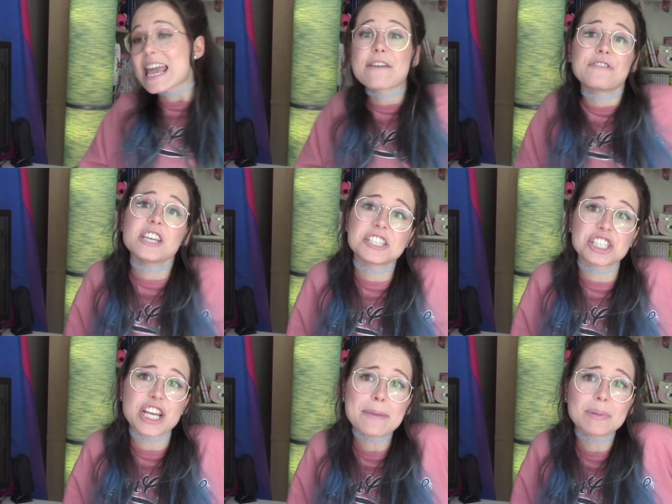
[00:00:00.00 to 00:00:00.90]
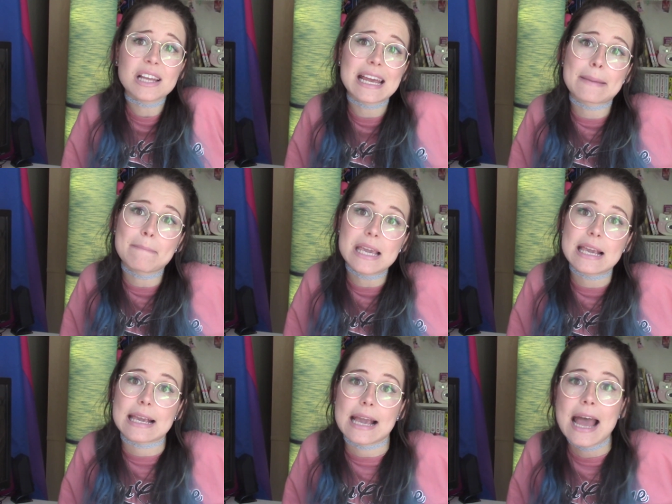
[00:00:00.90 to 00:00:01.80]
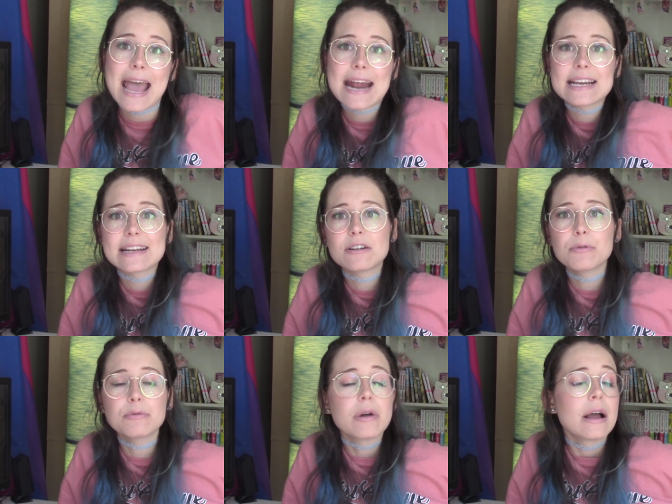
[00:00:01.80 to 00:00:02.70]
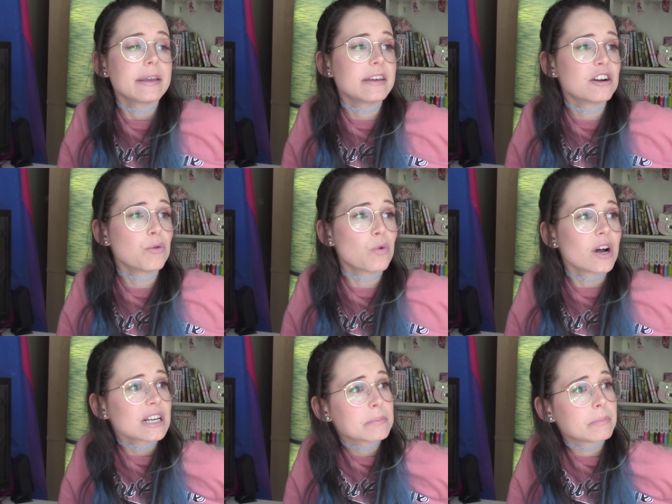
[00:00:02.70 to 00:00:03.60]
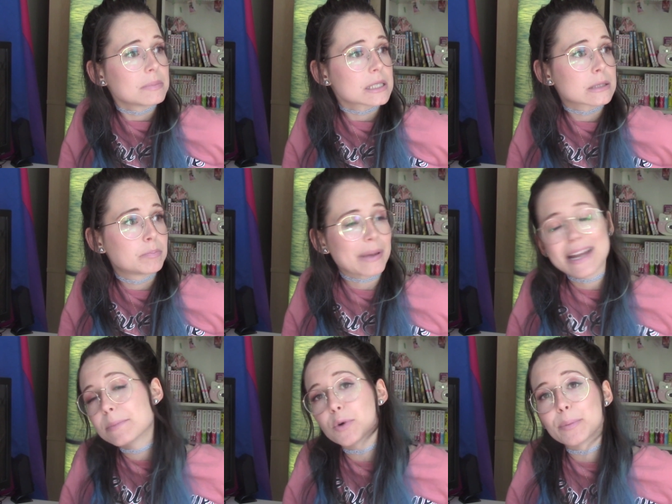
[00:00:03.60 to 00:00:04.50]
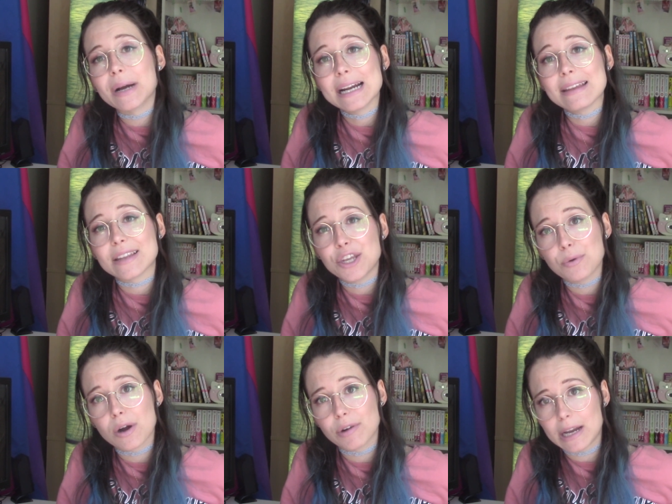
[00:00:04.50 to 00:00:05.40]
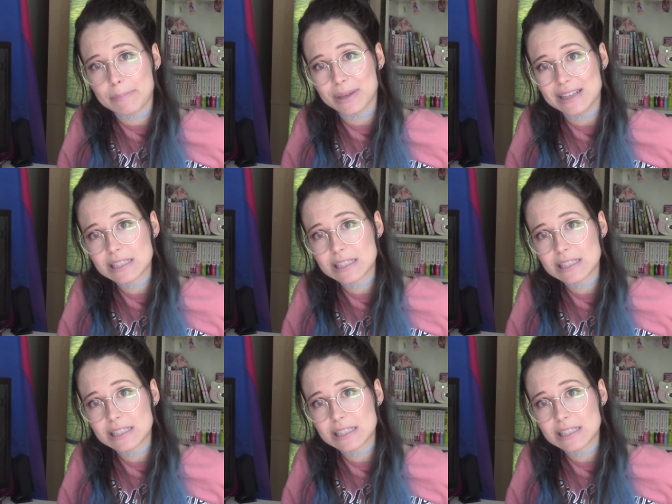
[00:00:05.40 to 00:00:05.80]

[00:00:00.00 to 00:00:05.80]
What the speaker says: if you cheap like me and you don't want to spend more money than you already been